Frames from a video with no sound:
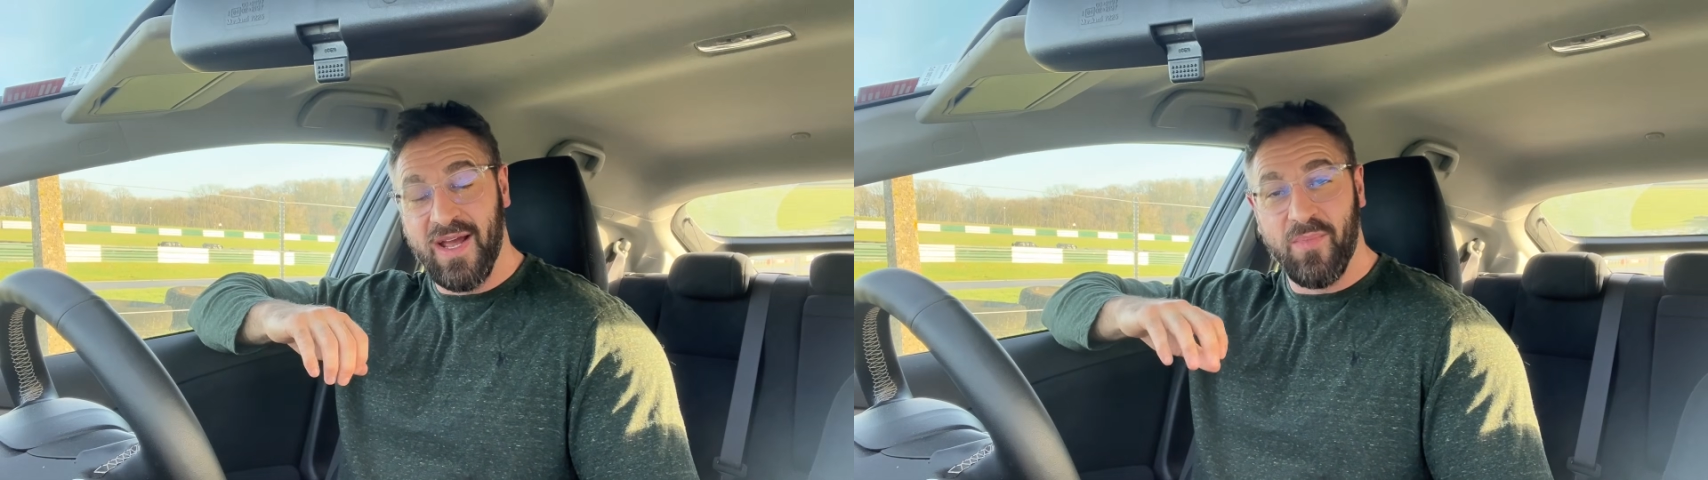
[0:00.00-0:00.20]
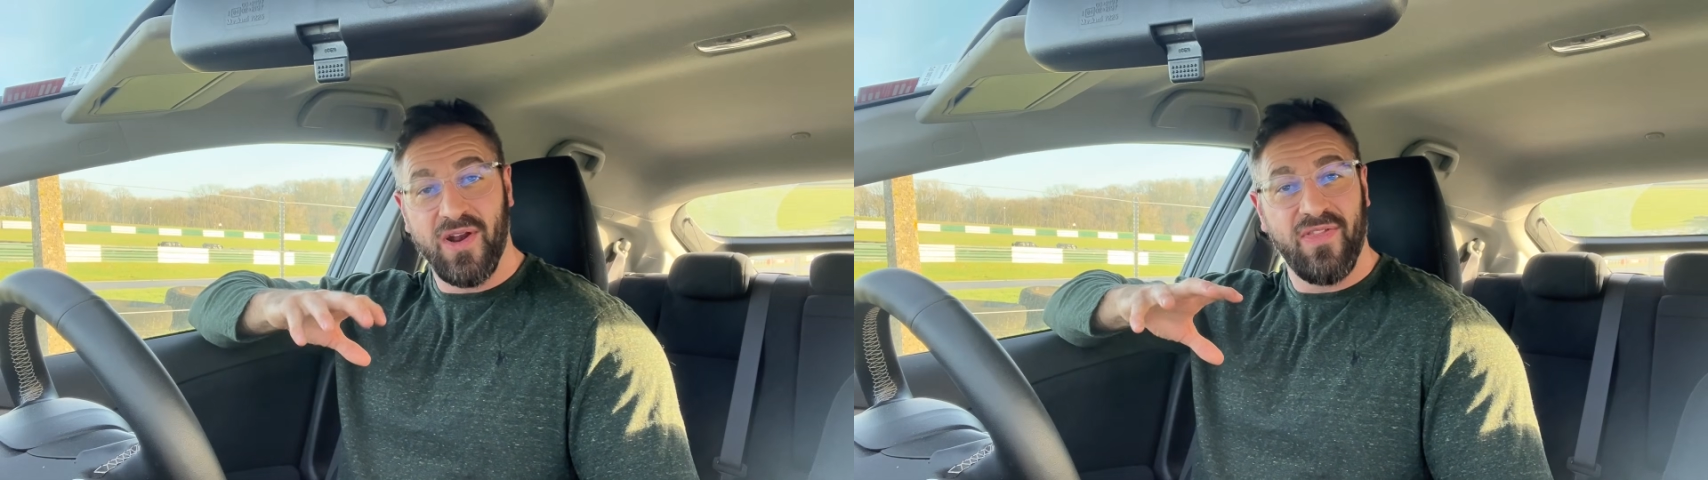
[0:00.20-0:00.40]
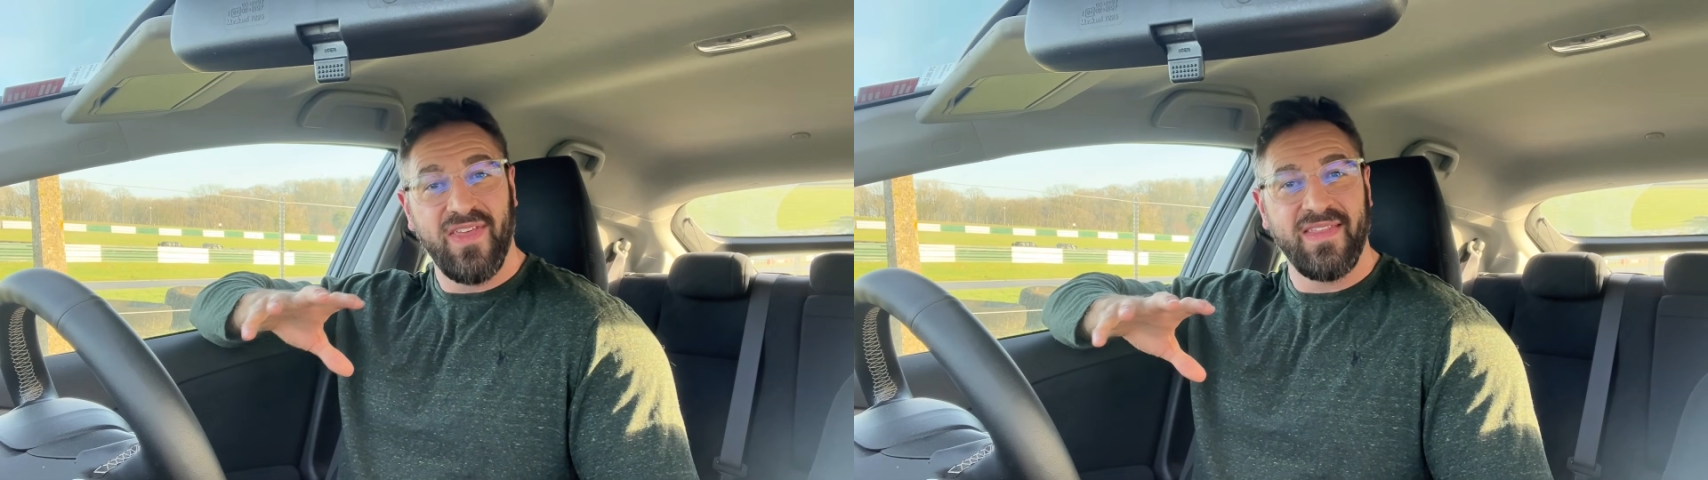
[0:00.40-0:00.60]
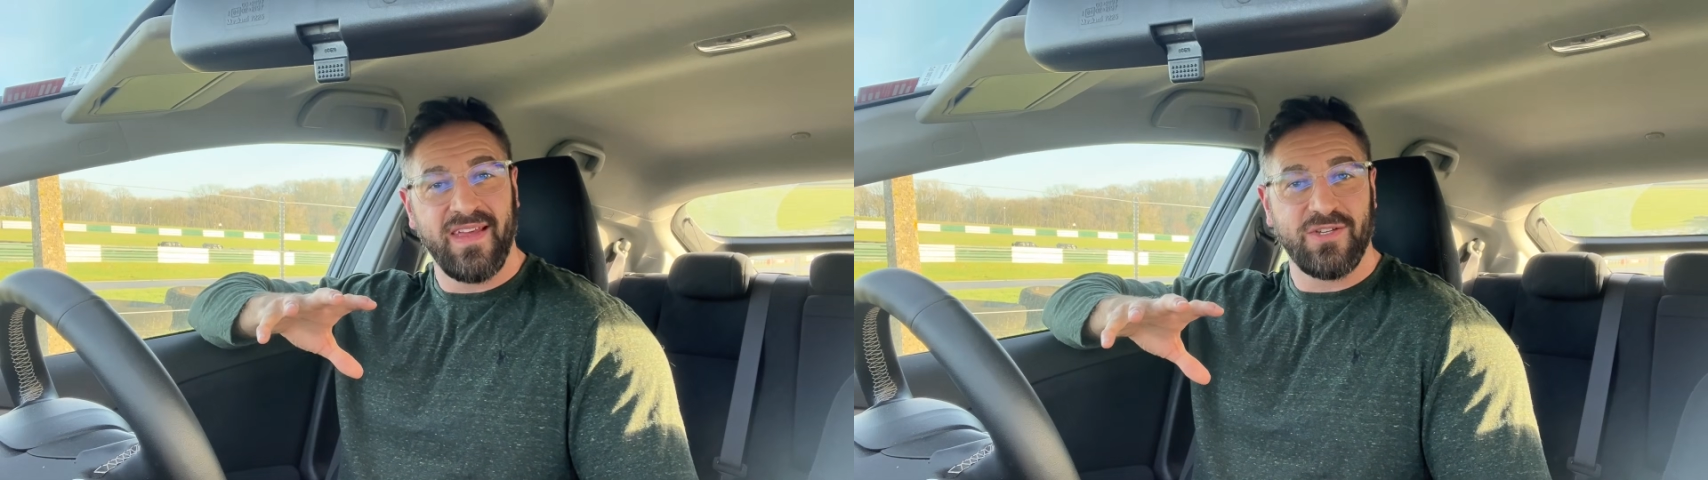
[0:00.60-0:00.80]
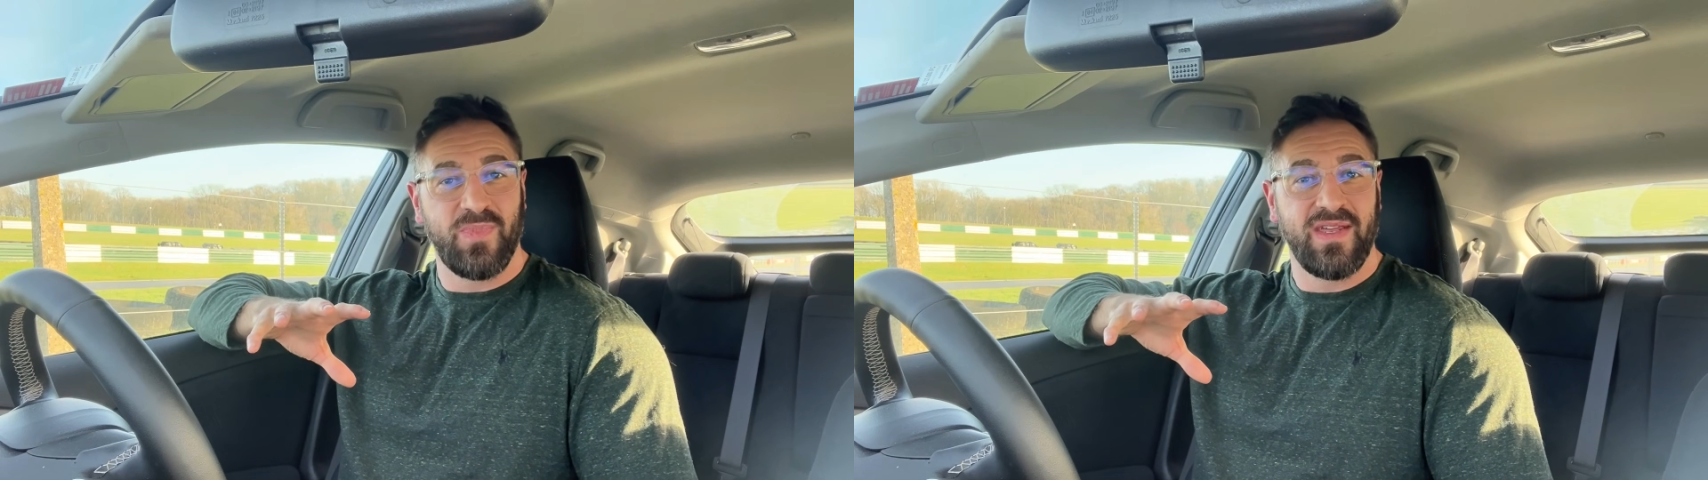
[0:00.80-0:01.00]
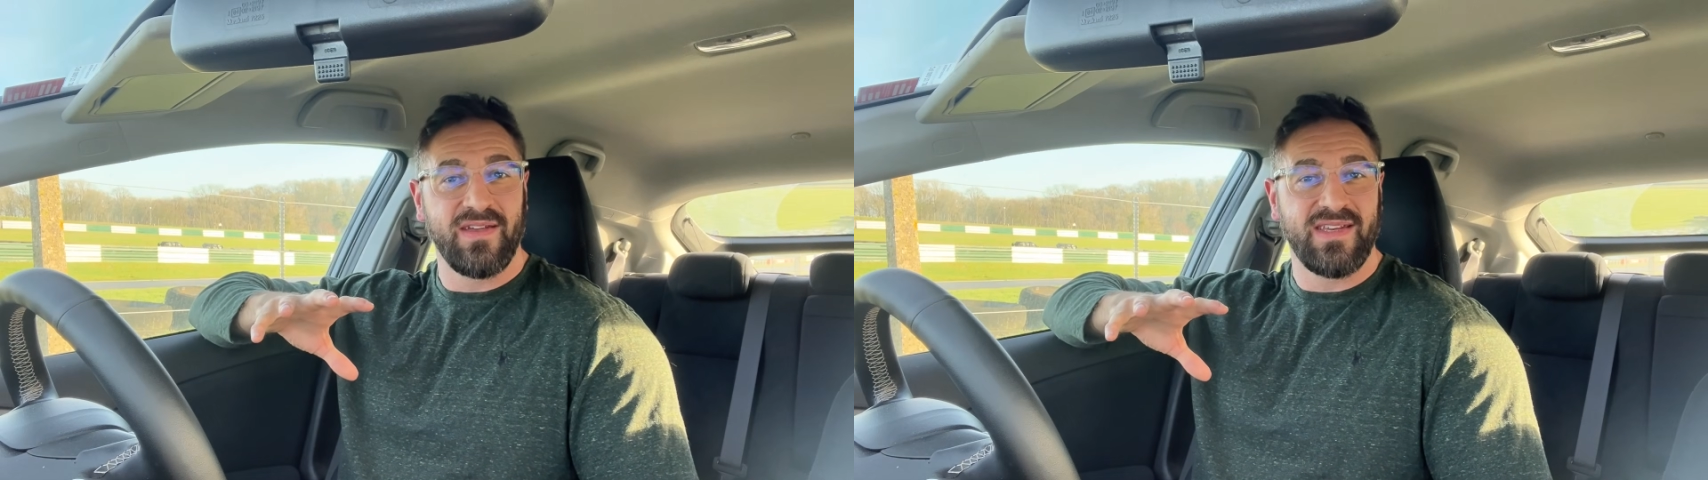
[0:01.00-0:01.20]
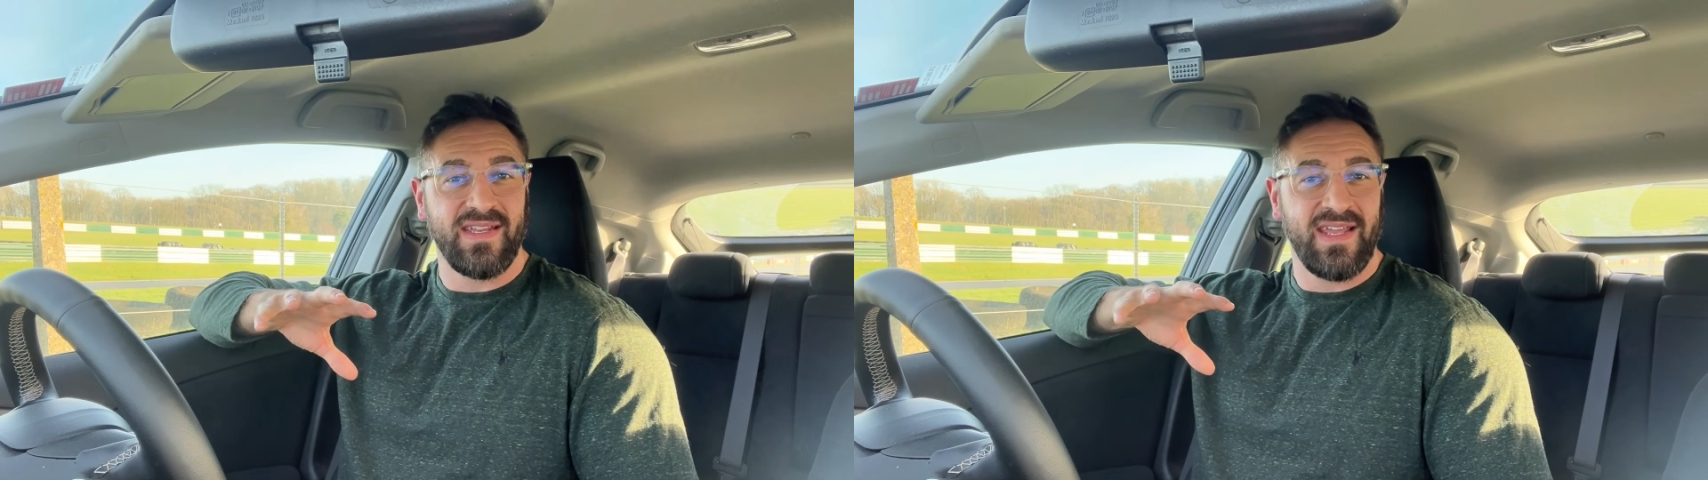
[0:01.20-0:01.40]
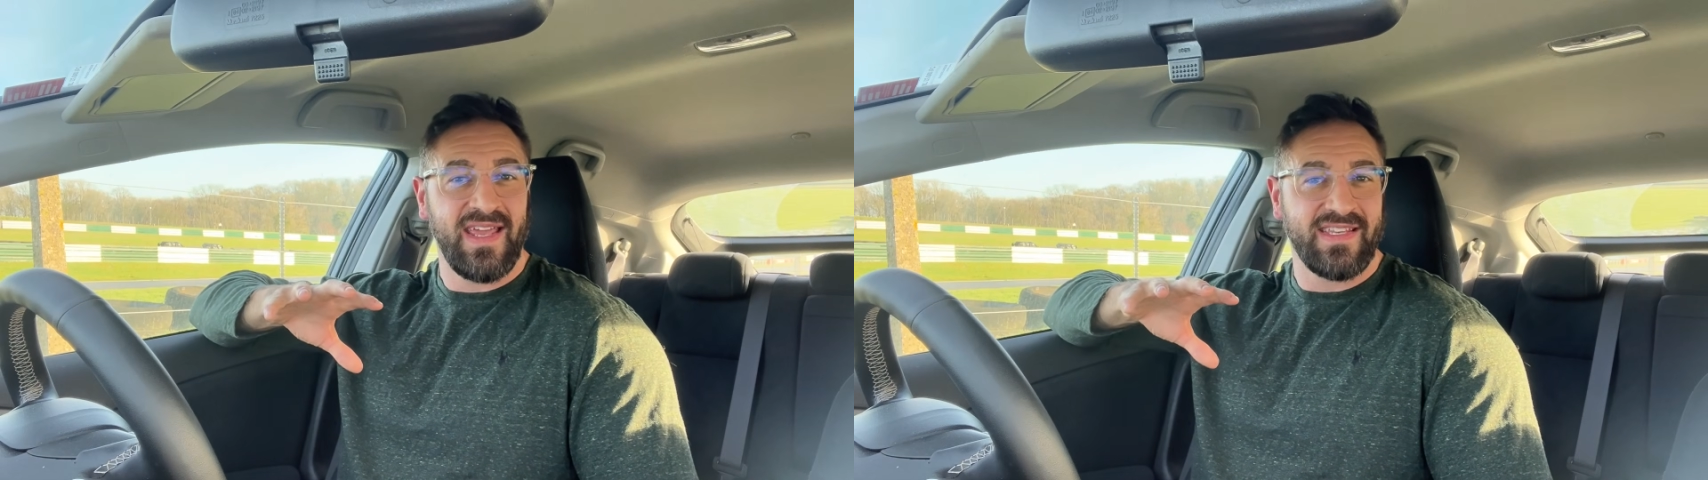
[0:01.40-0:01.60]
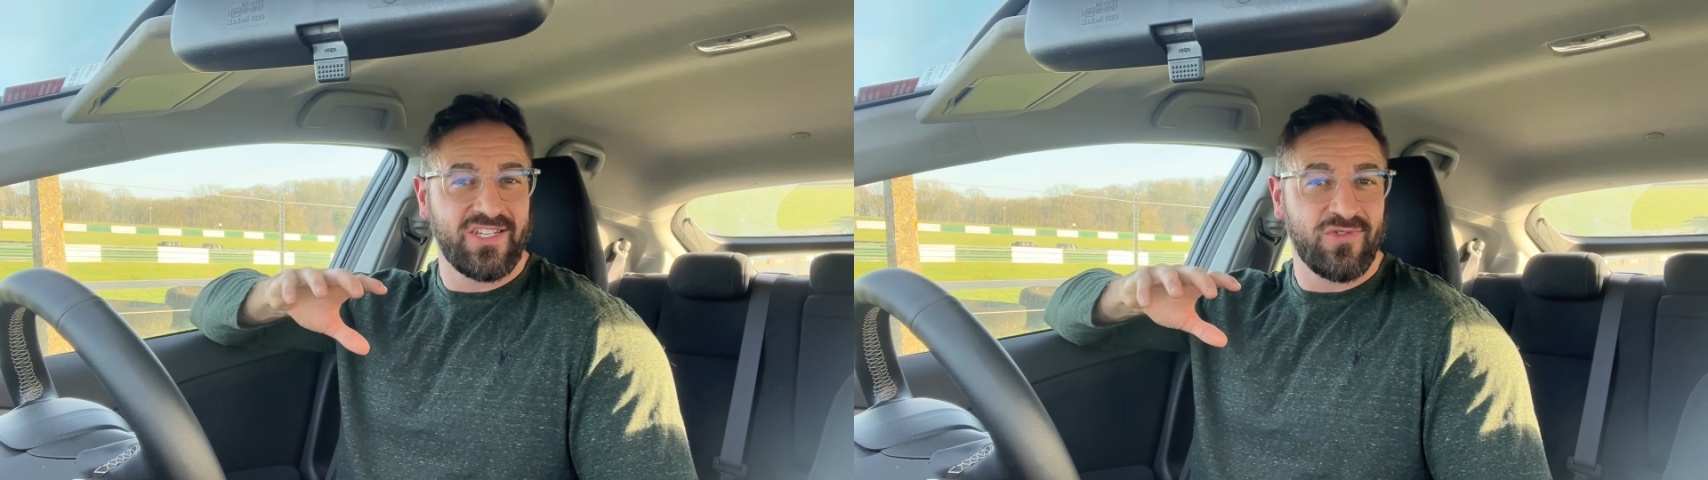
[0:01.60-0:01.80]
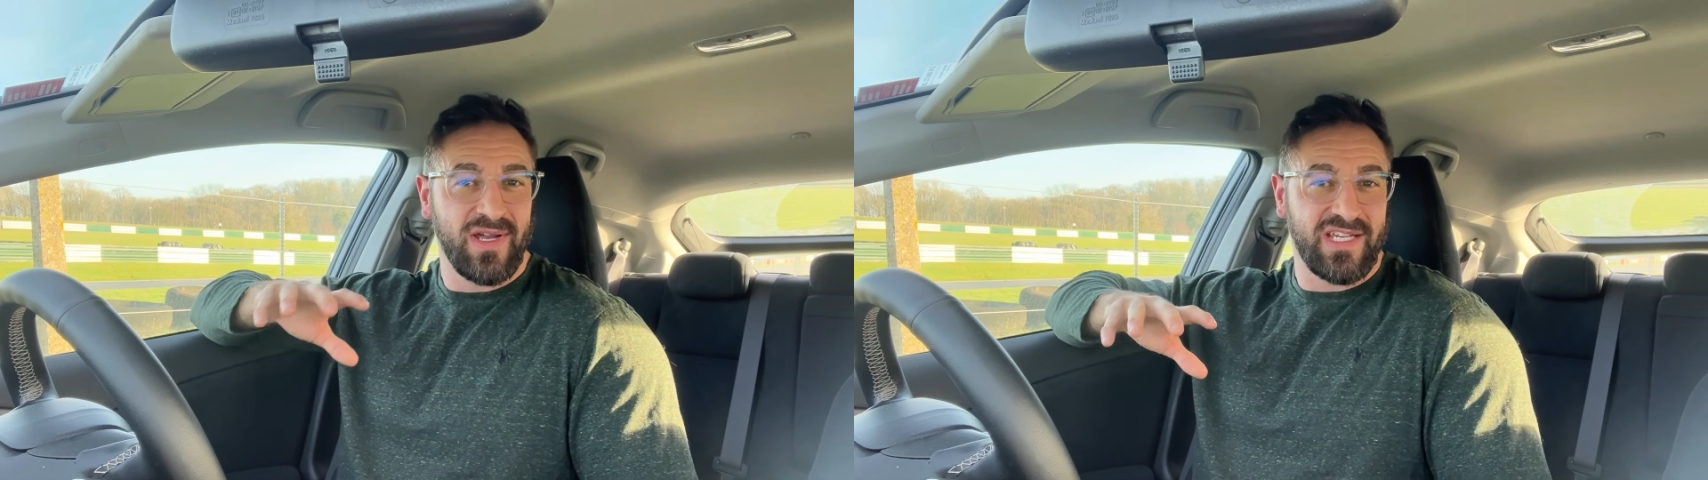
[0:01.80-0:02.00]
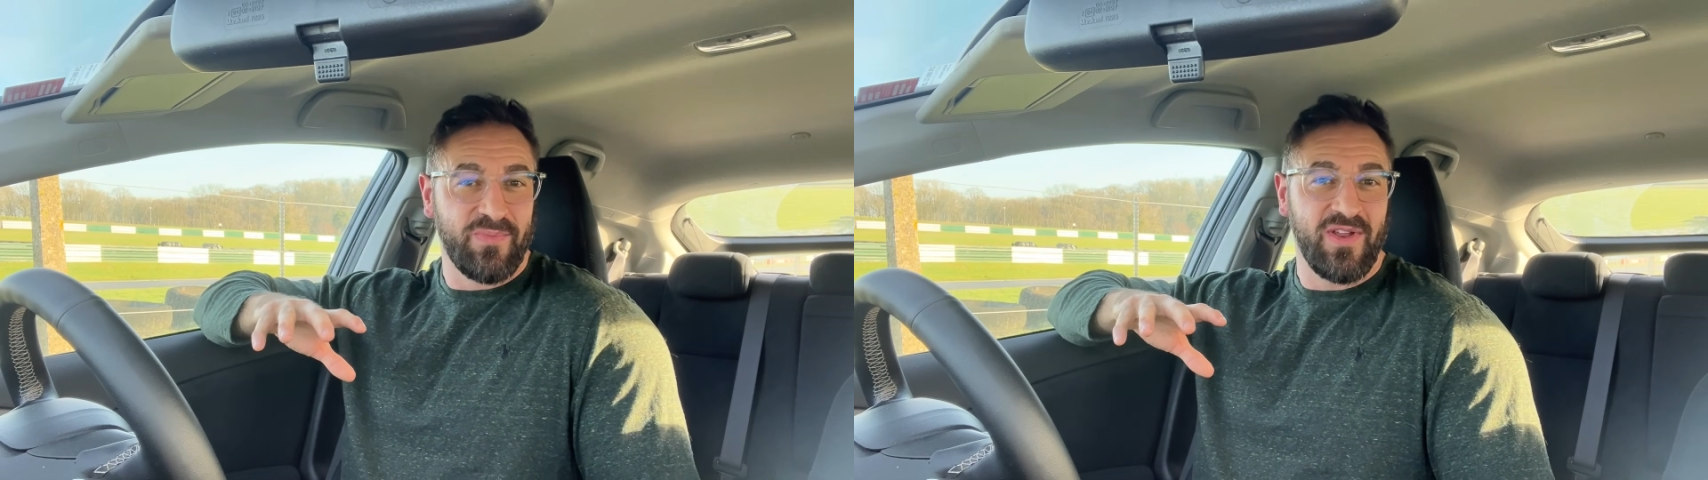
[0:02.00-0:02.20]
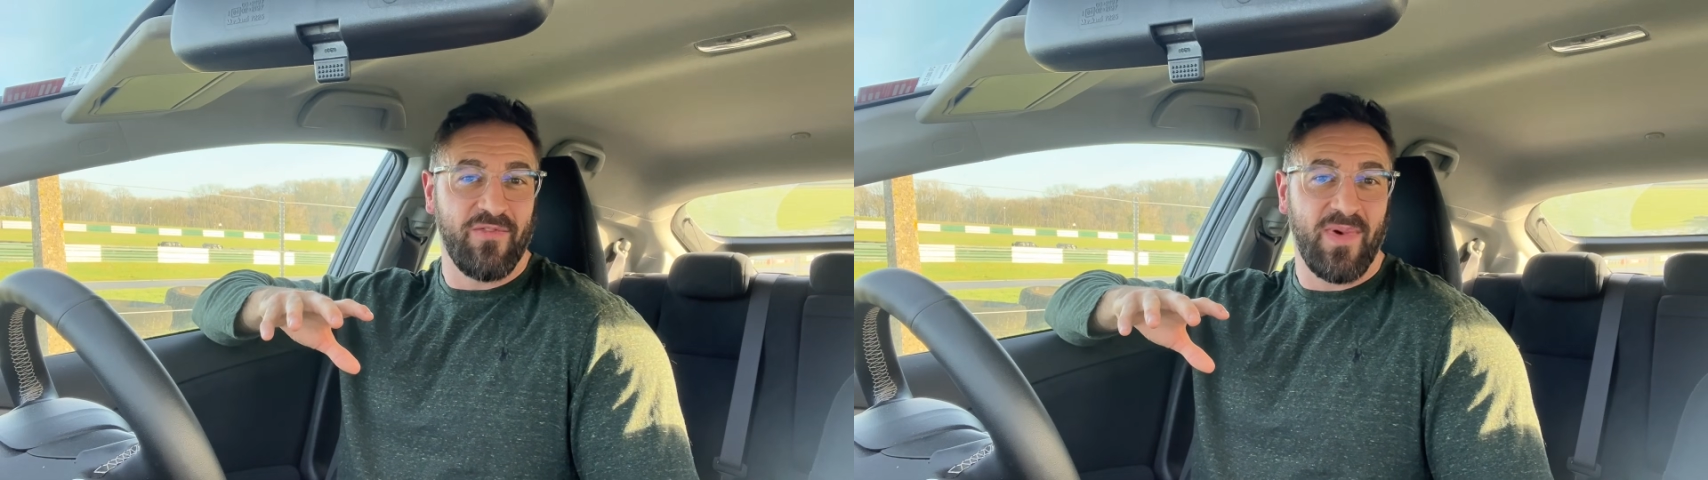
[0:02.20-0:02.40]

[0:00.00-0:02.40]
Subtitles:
but I think that's because it strikes a bit